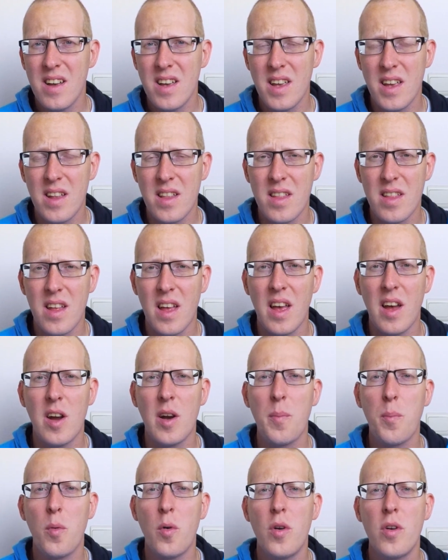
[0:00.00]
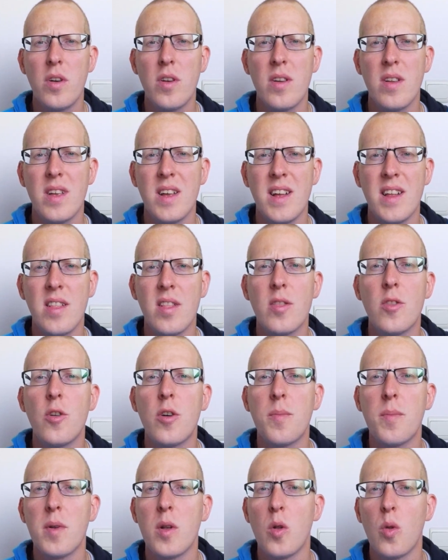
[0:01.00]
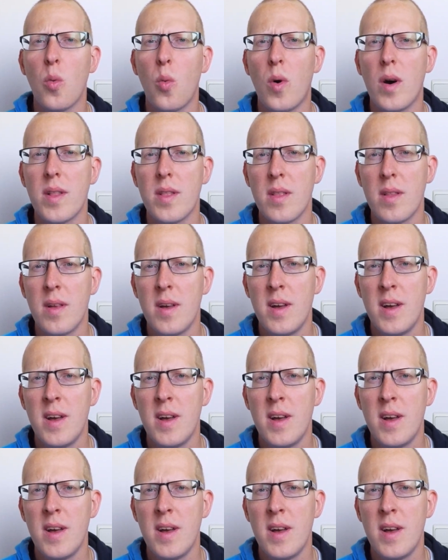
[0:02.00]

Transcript: in the airport, in Terminal 1.